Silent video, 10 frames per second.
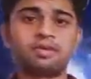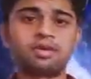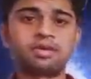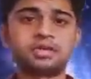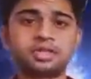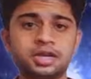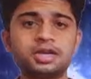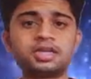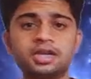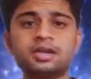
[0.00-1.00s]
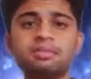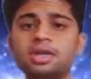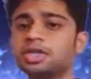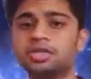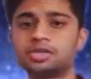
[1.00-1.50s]
measures
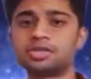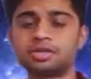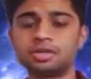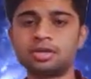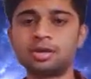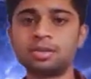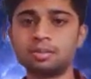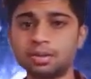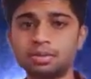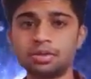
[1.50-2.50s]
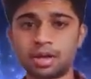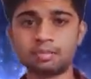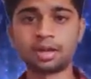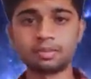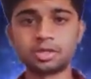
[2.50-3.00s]
between the time dimensions,
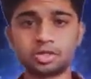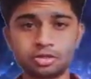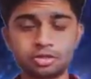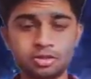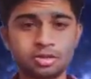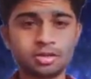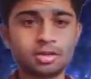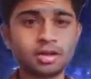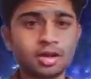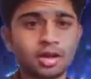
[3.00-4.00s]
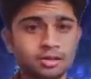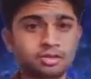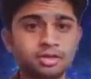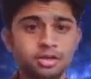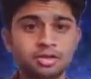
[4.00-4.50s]
as I said earlier
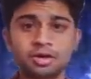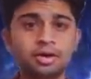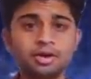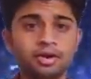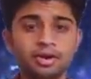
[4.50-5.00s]
in the